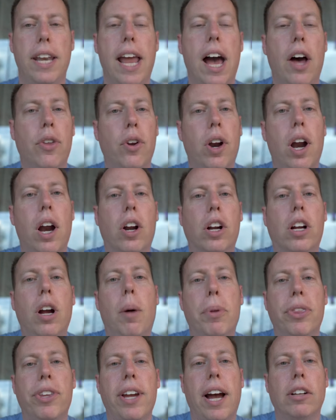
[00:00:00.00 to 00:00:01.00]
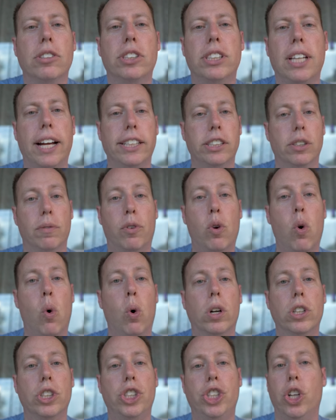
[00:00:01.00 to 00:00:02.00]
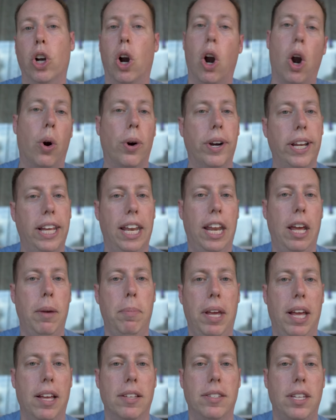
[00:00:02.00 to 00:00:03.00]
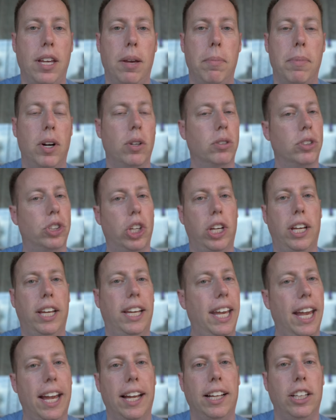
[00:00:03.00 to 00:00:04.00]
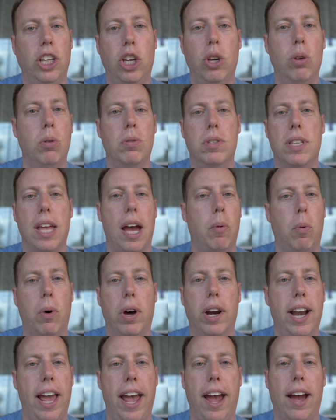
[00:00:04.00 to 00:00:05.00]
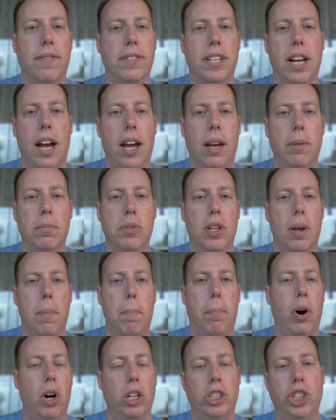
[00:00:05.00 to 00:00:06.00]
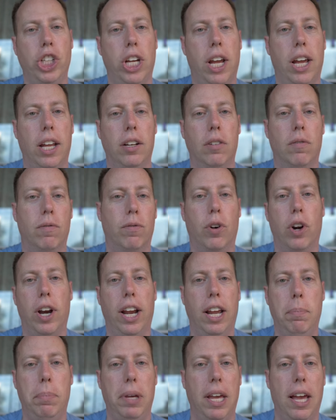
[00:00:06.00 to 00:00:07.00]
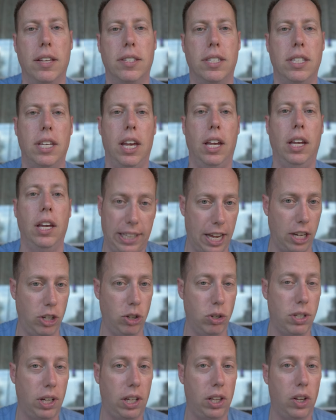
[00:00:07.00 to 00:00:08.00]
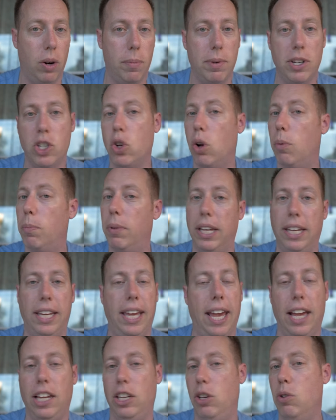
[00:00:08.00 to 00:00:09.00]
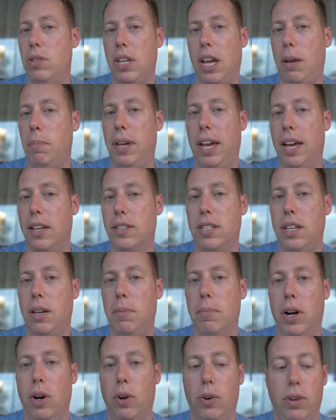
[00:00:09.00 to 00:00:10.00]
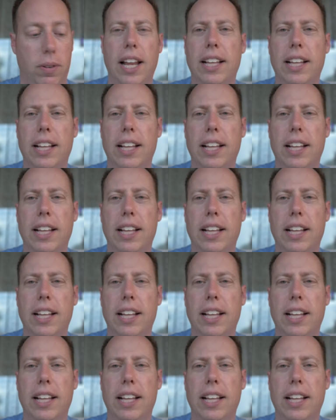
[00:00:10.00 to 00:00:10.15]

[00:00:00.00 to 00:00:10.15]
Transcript: Now, there are a couple downsides. Of course, you're already in APS-C mode, so you can't use that one and a half times punch in for APS-C. Can use the clear image zoom, but you can't use APS-C mode.